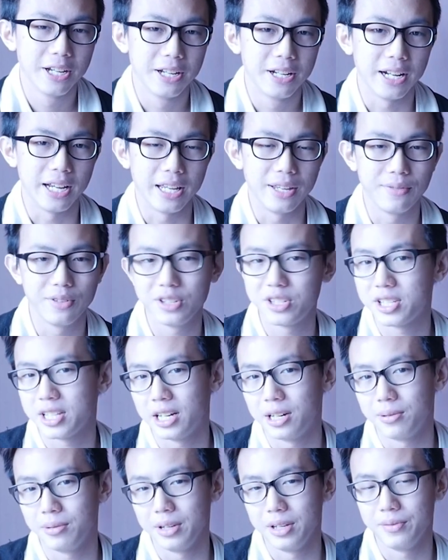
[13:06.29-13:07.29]
Like
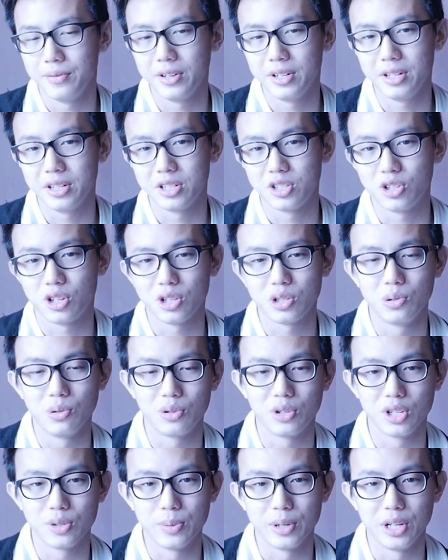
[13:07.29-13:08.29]
even George
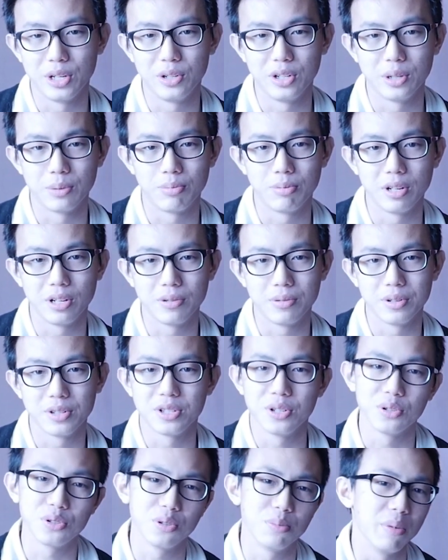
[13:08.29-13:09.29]
Lucas, when he did the
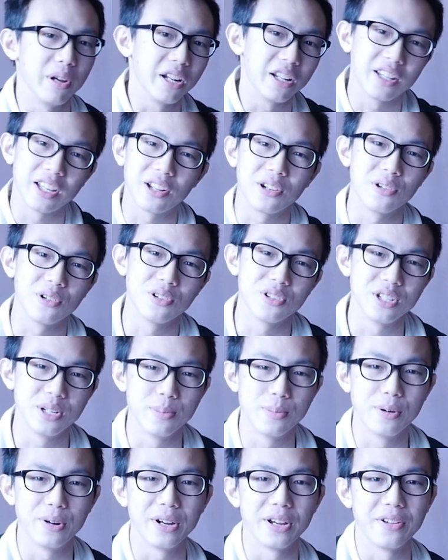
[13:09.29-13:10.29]
prequels, he also made the technology
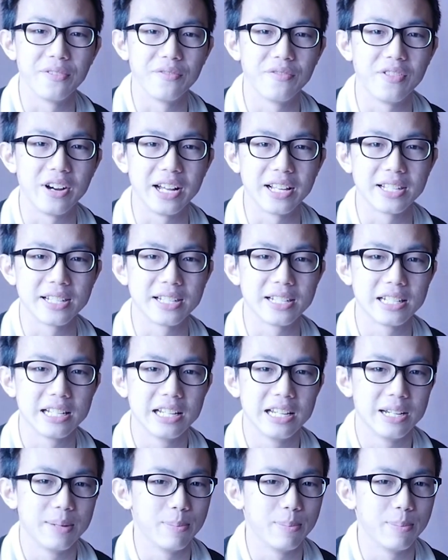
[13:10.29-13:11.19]
more advanced.